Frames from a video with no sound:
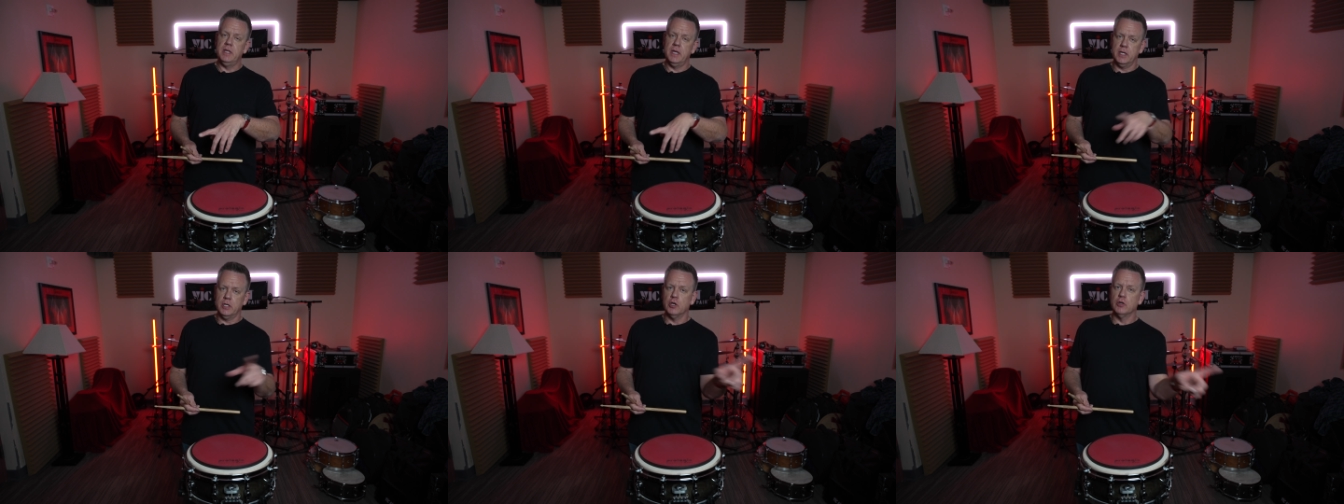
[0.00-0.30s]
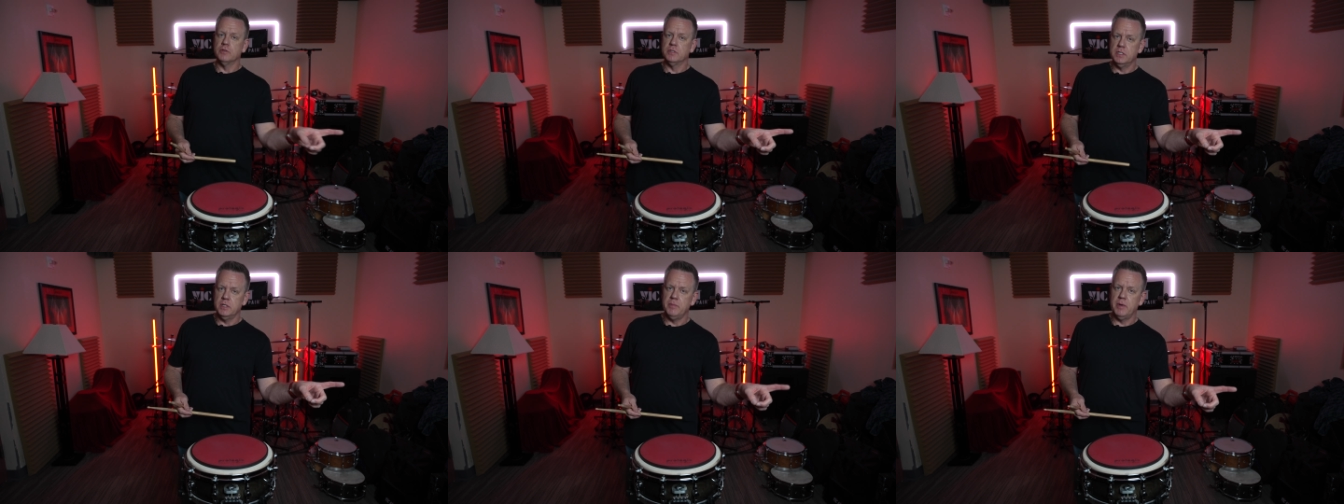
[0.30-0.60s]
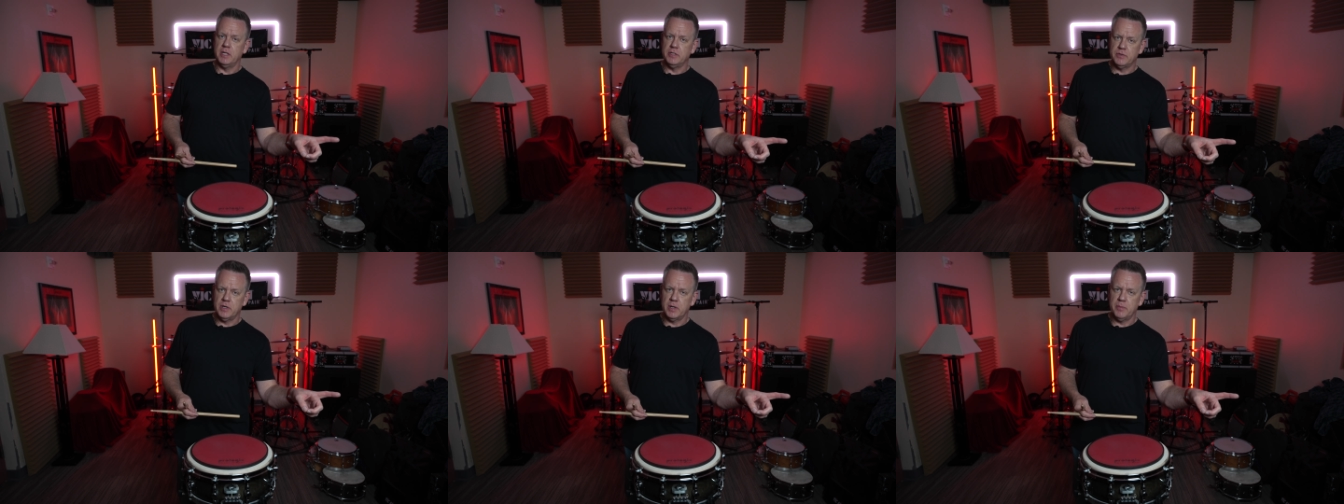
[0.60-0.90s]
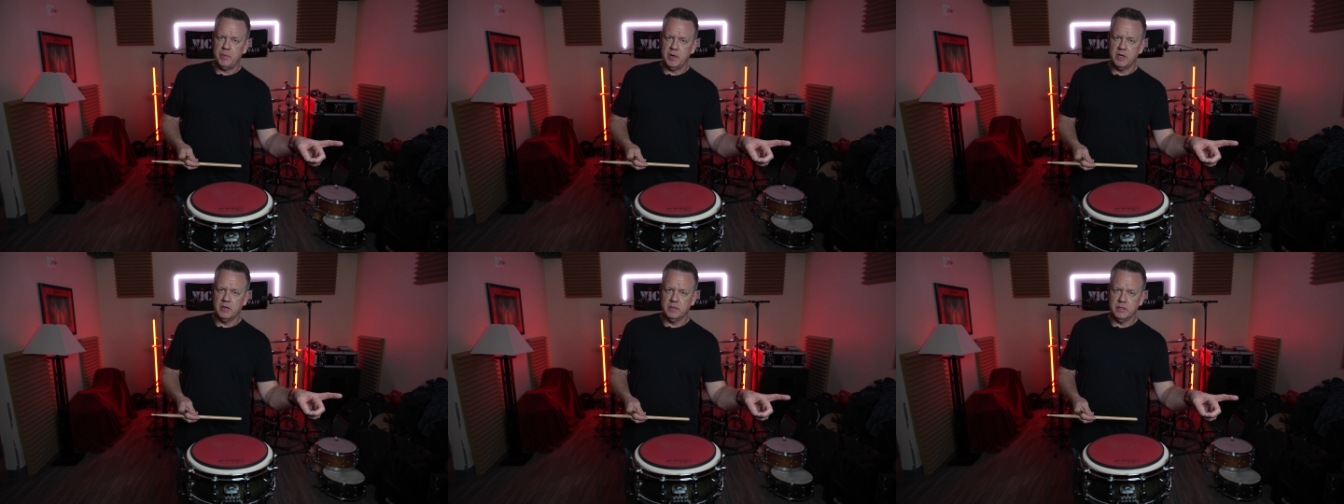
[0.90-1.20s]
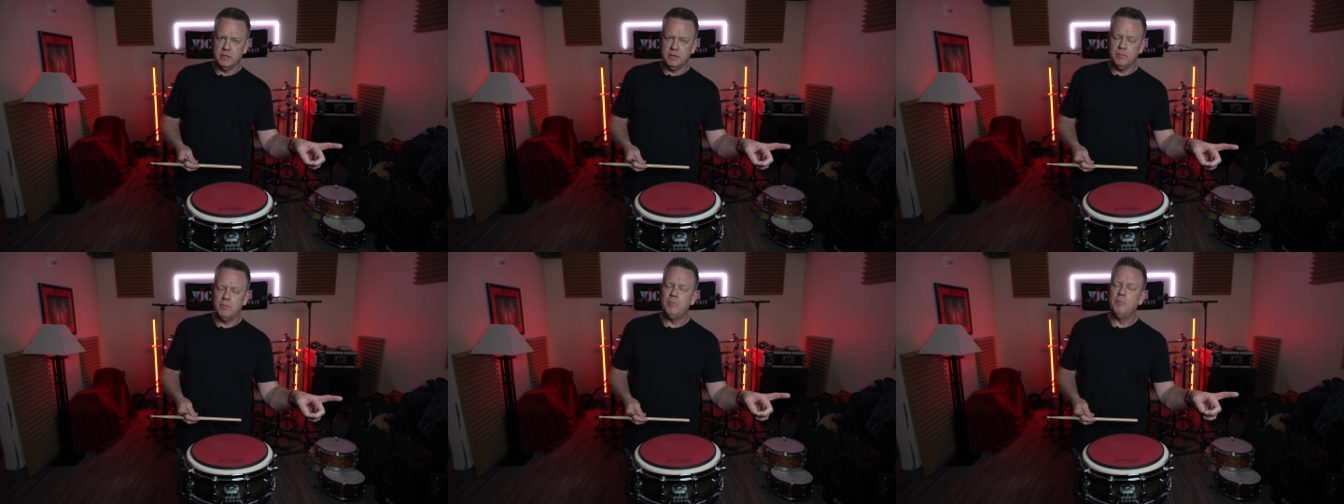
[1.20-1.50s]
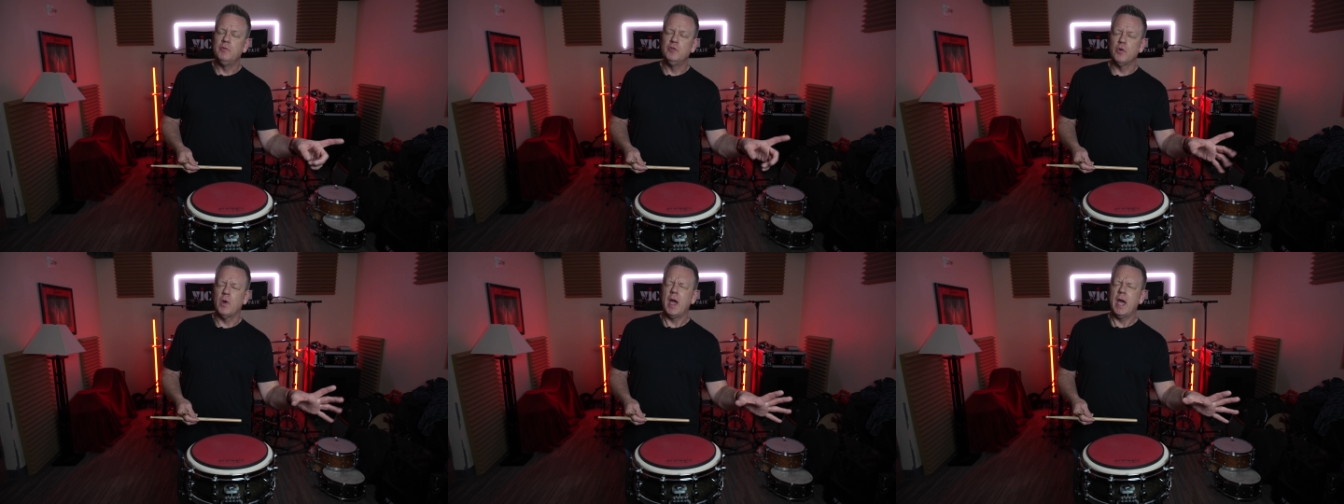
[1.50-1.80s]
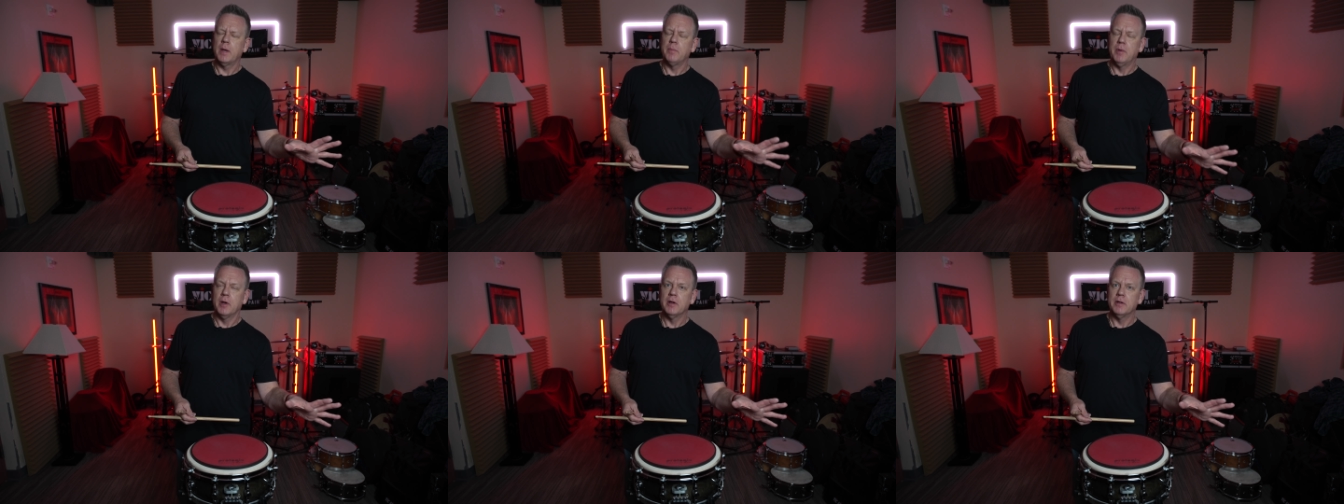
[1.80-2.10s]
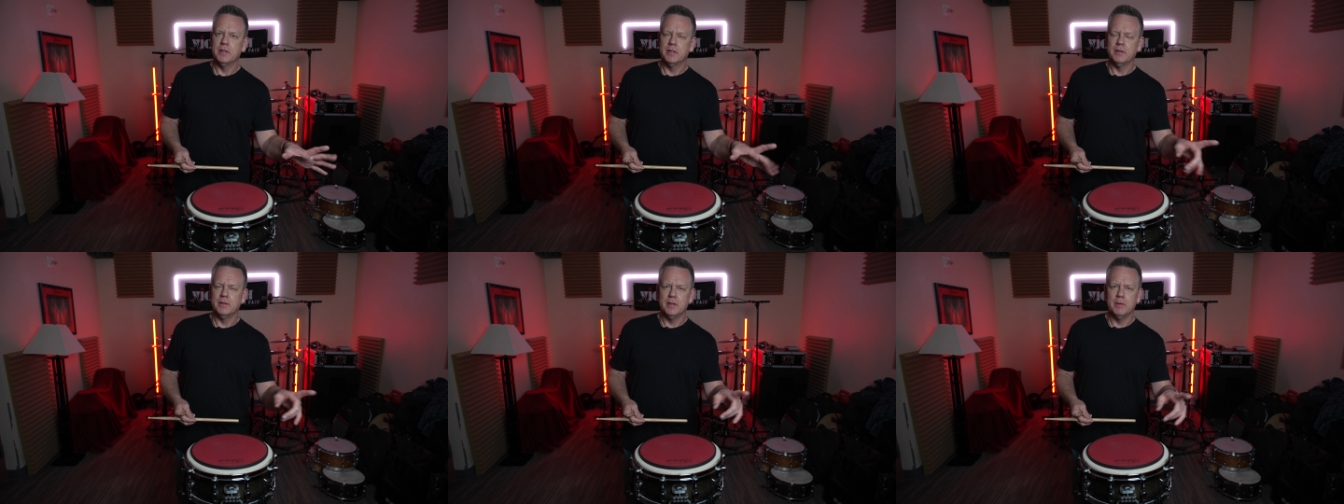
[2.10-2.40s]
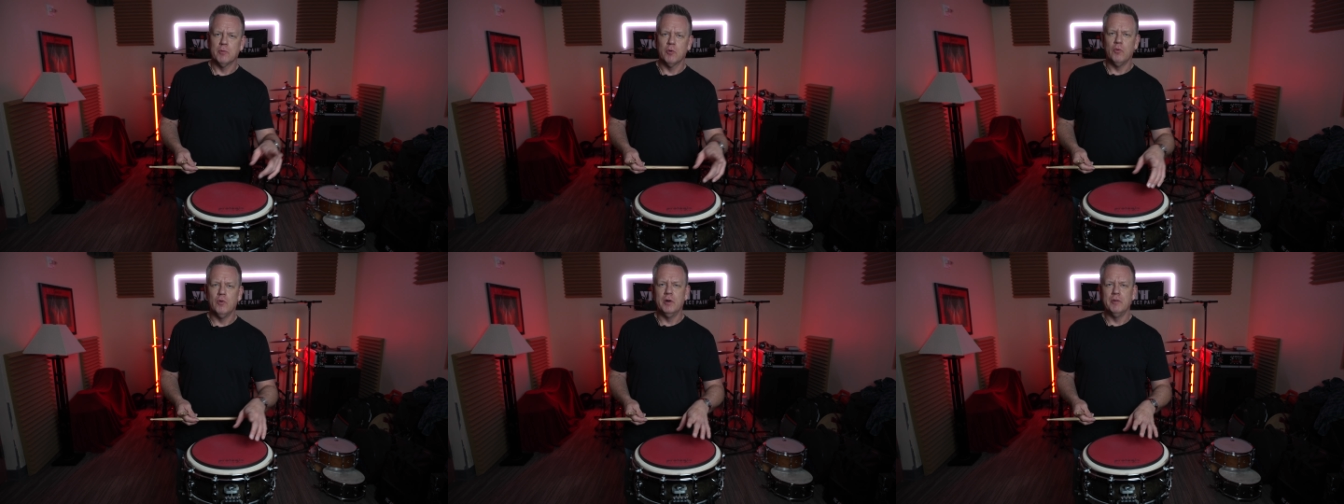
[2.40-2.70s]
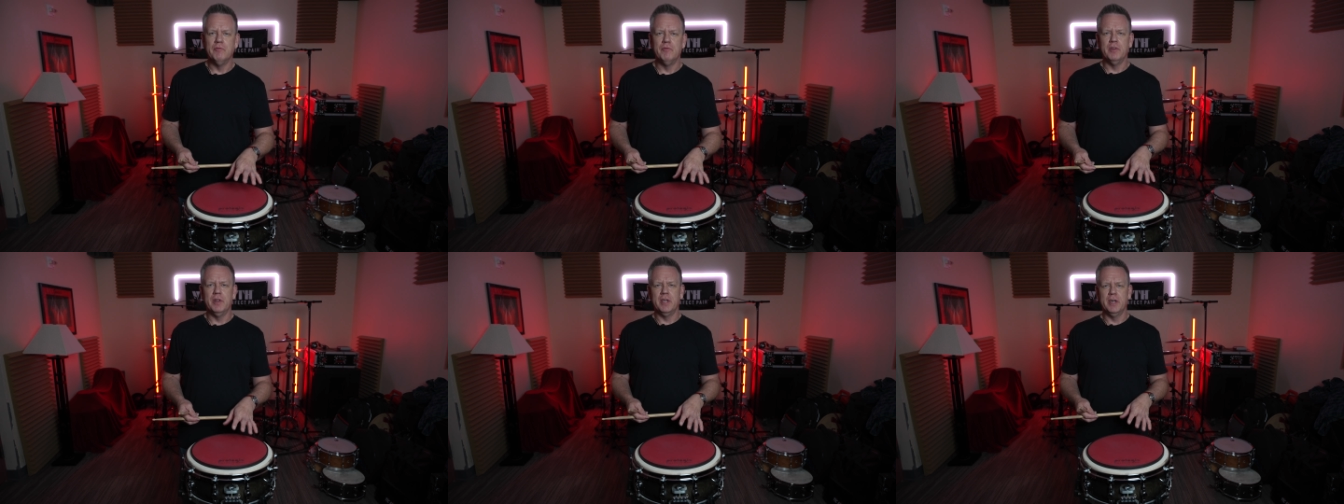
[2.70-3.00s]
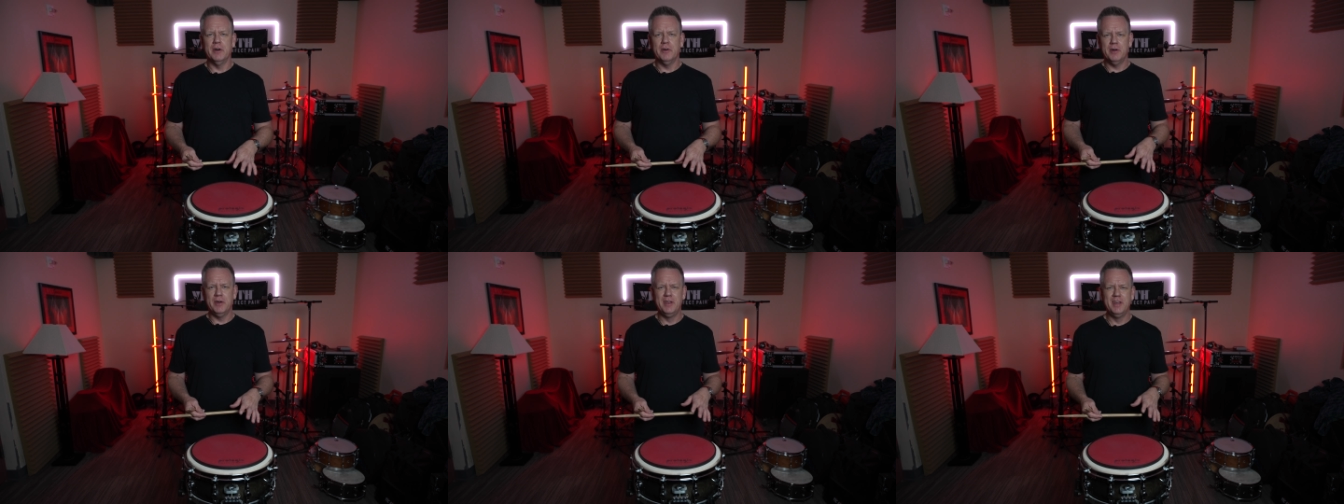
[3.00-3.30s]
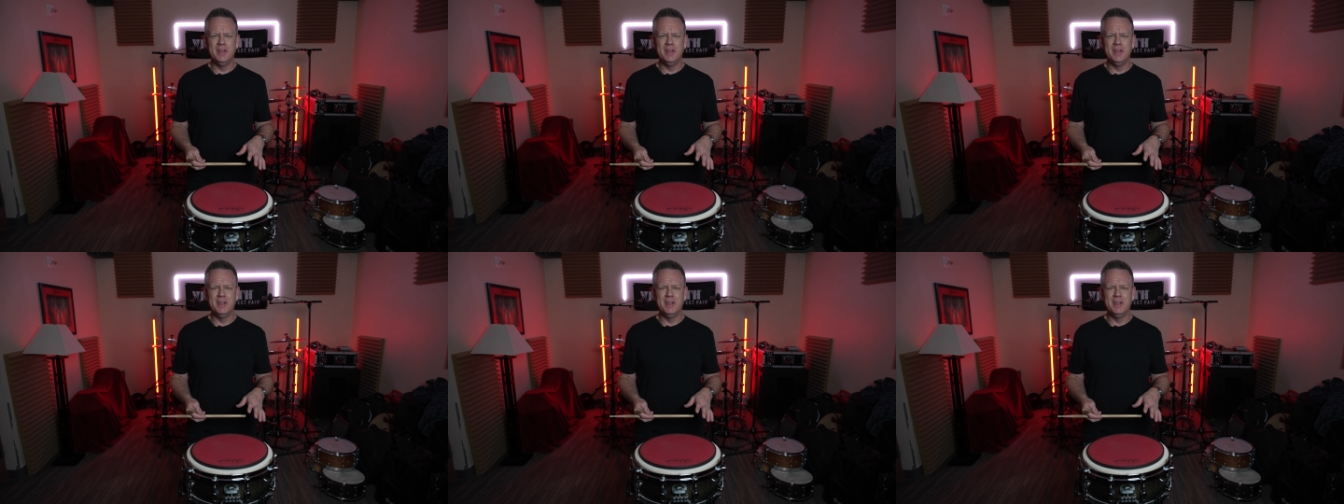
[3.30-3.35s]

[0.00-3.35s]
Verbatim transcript: yet, go see my drag, drag paradiddle number one video.